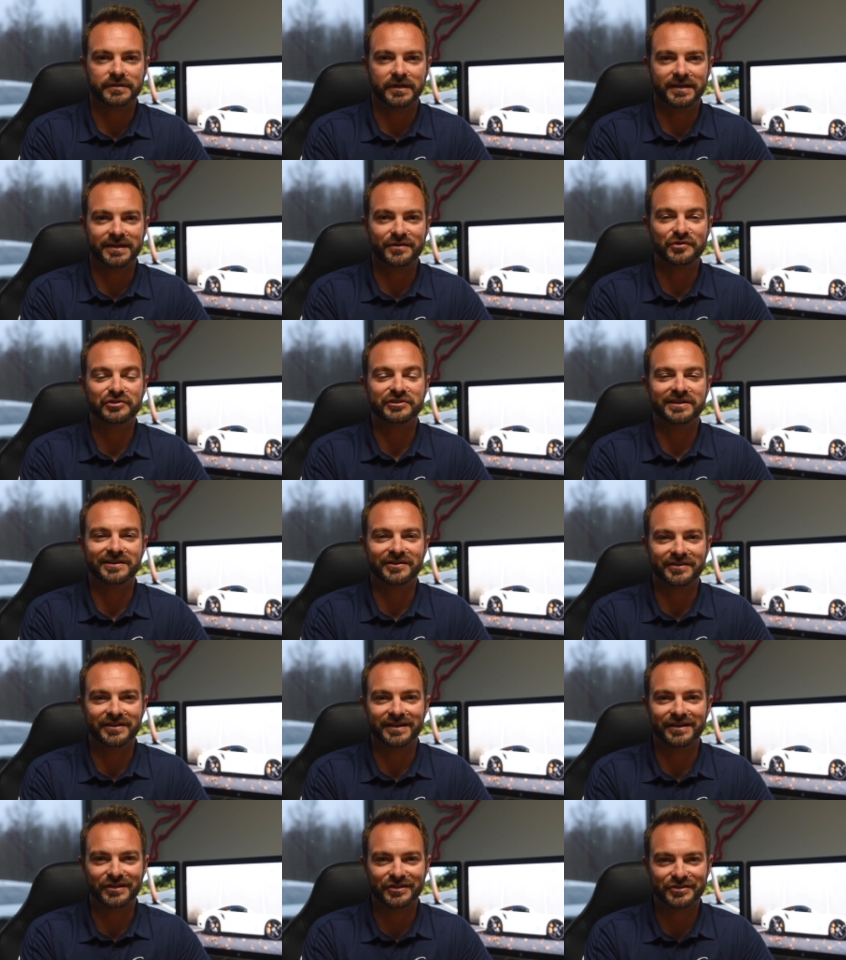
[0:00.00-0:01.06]
he was ear
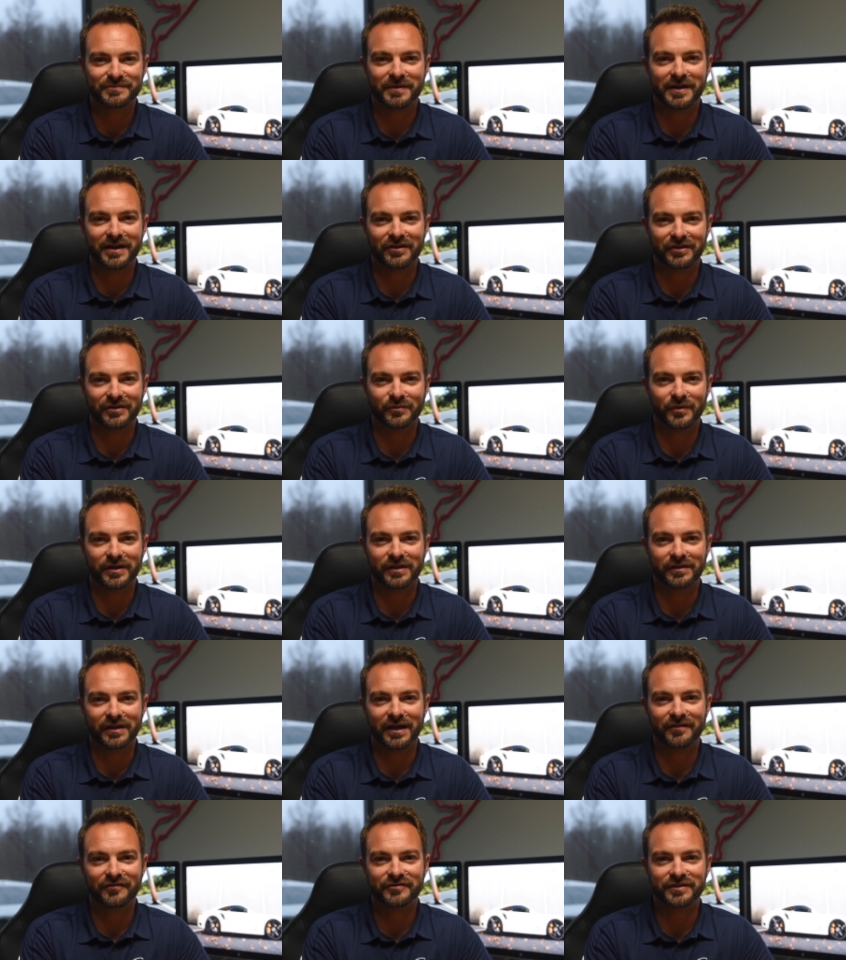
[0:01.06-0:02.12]
to ear smiling when he
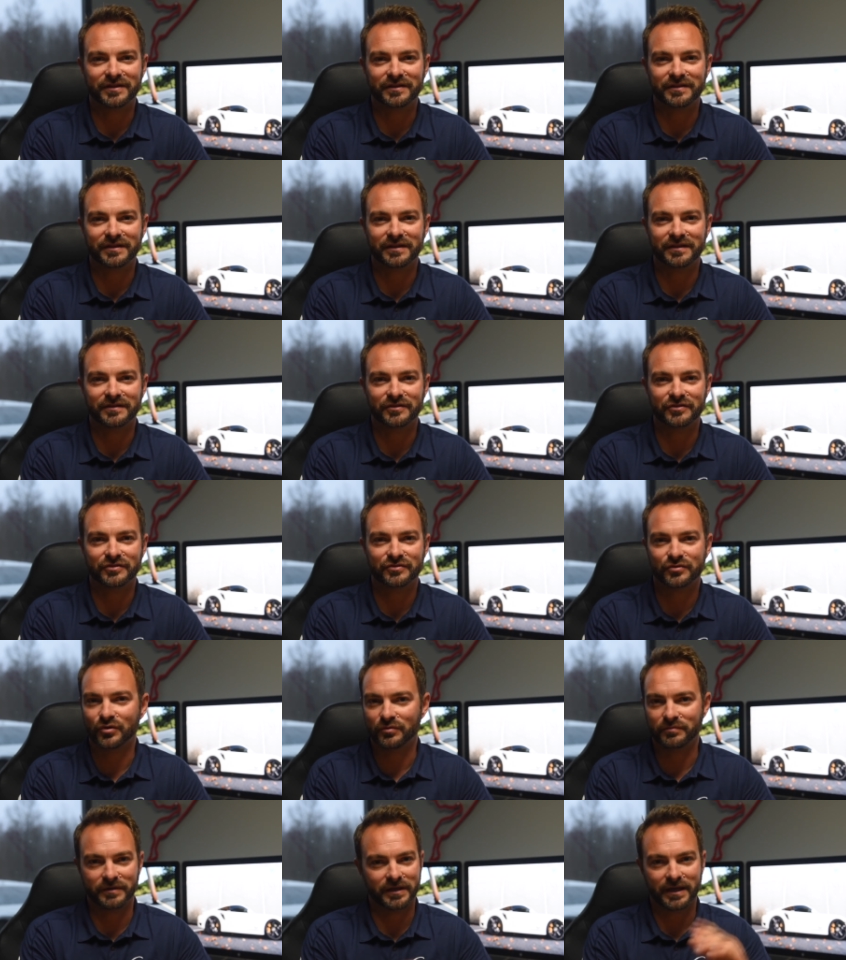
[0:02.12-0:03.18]
left, and just
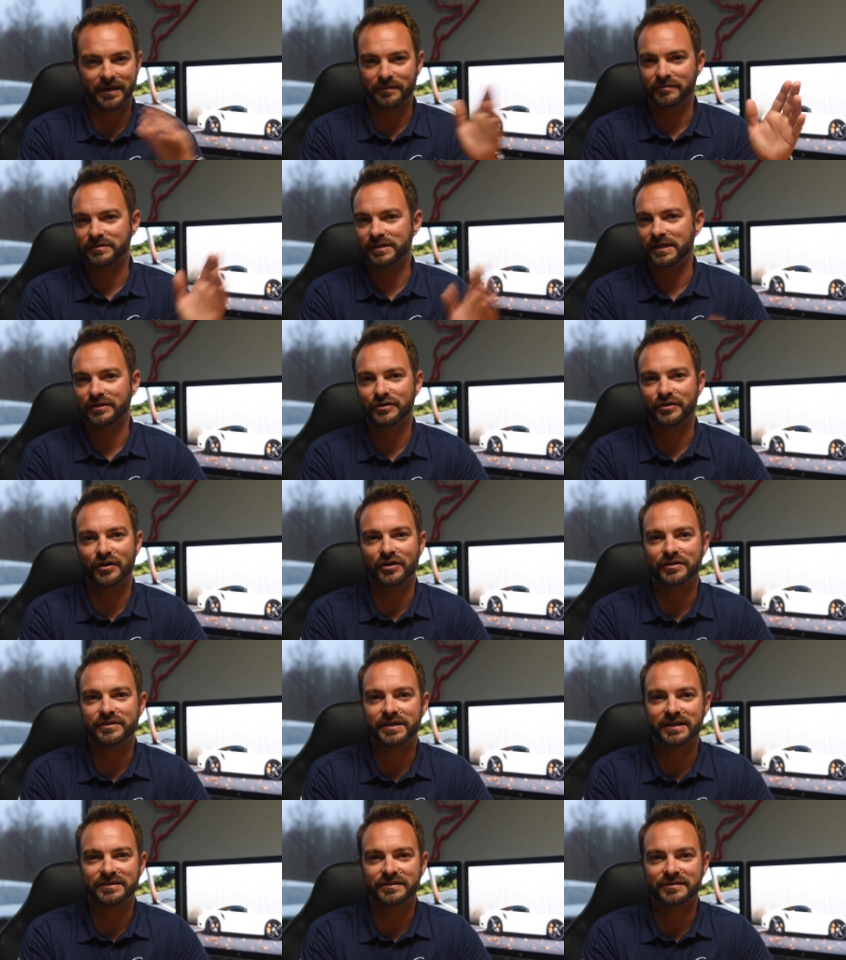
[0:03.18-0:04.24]
told me, hey, take the car to
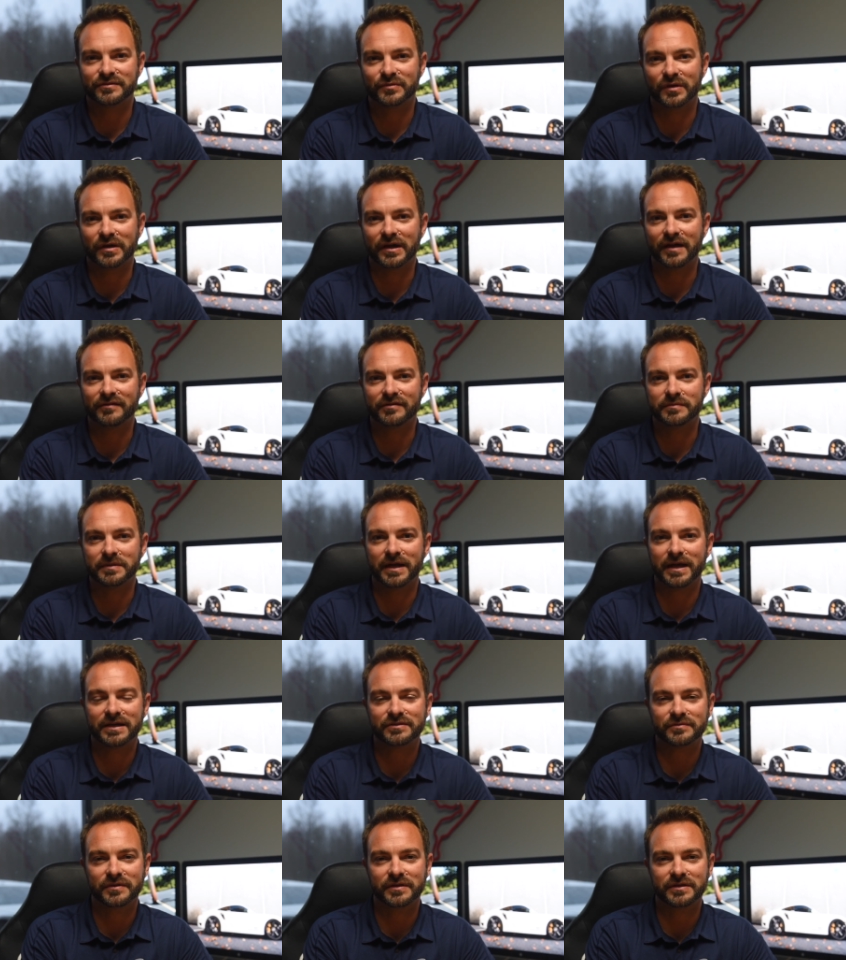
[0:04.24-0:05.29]
Texas, we're gonna have a
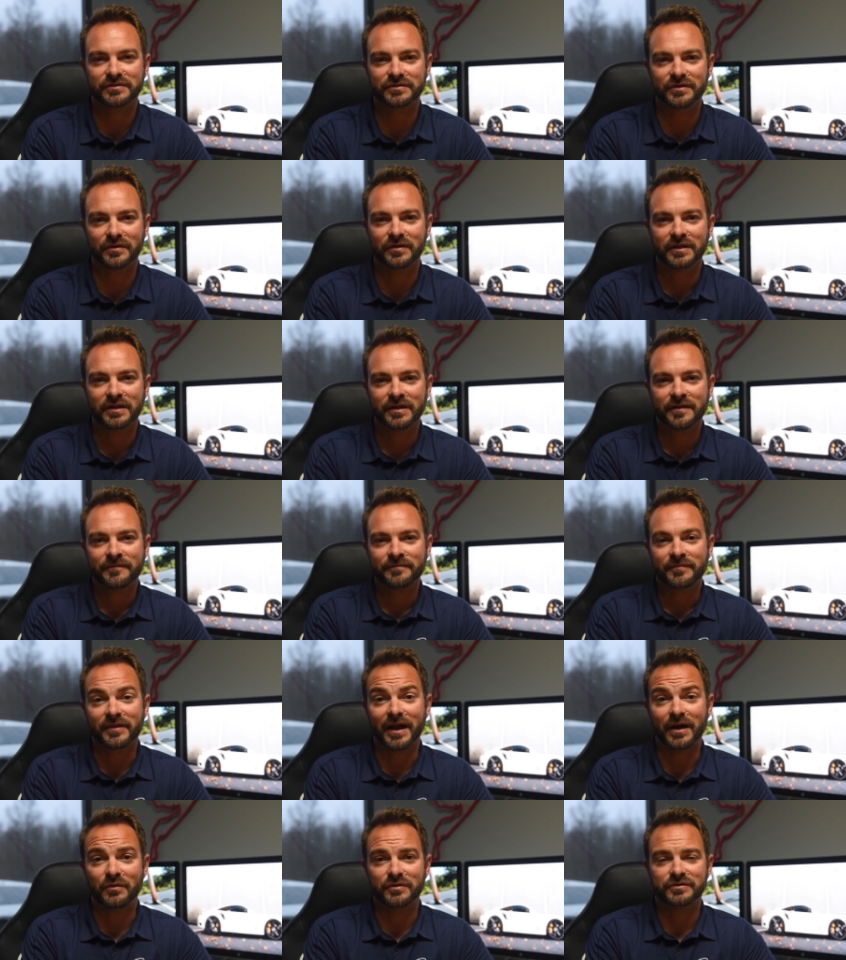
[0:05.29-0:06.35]
blast with it. So
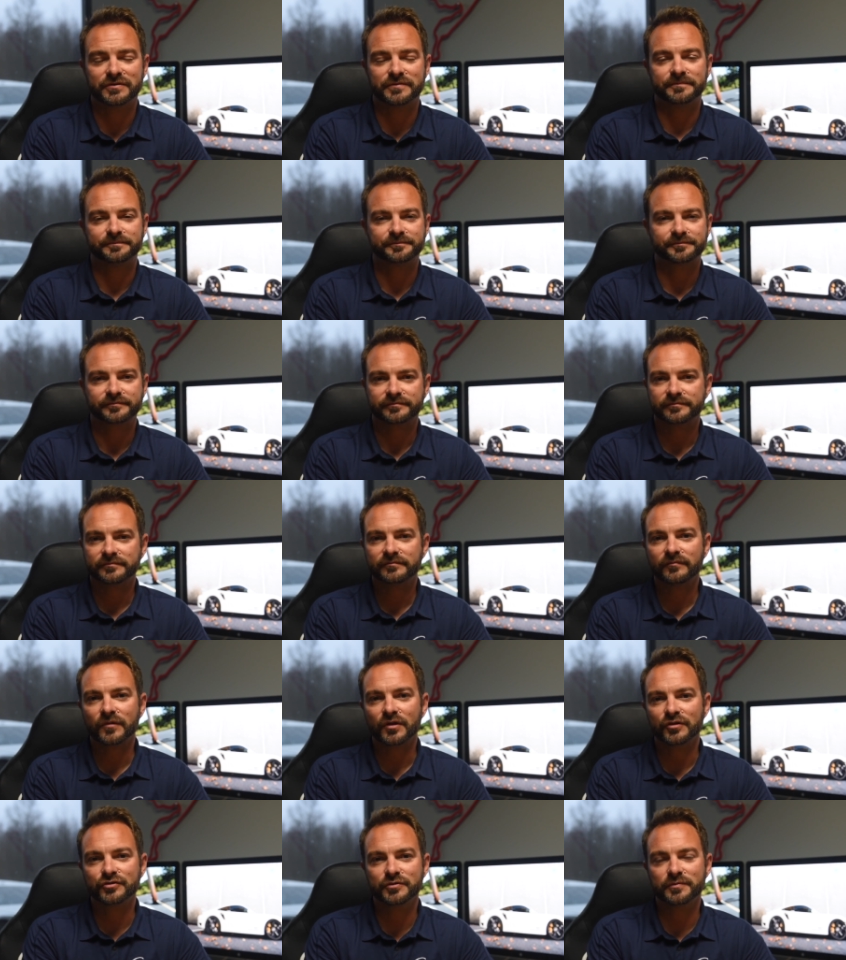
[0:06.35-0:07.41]
that was
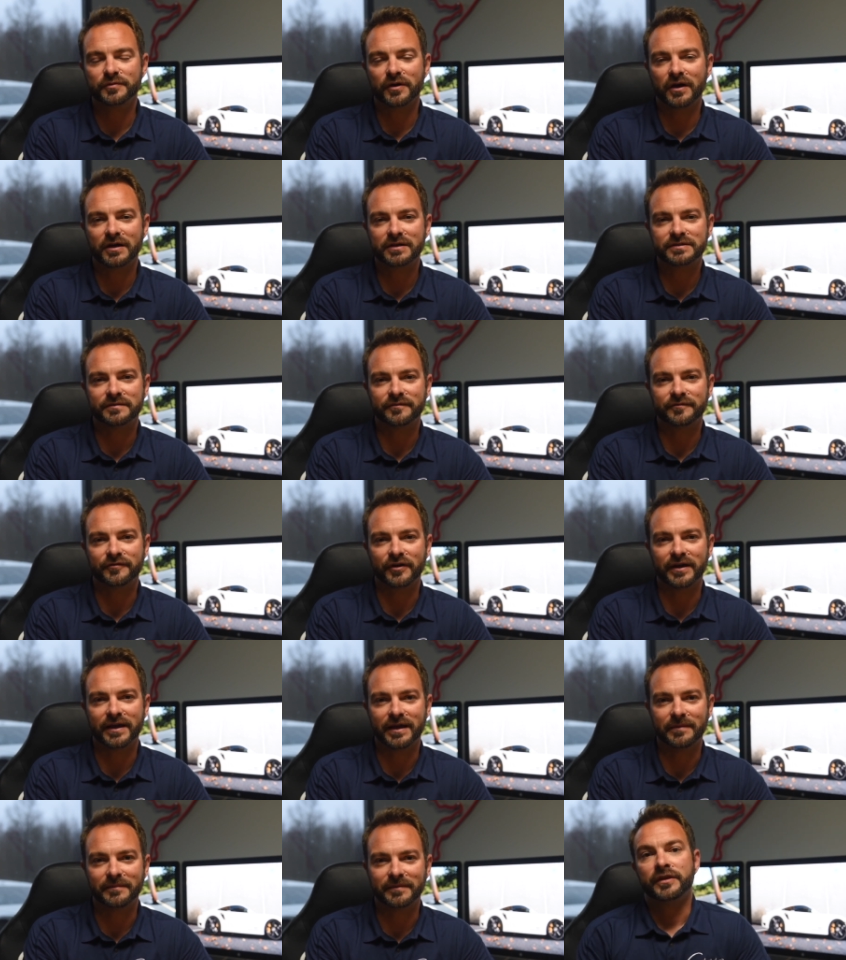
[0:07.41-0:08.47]
super awesome for him.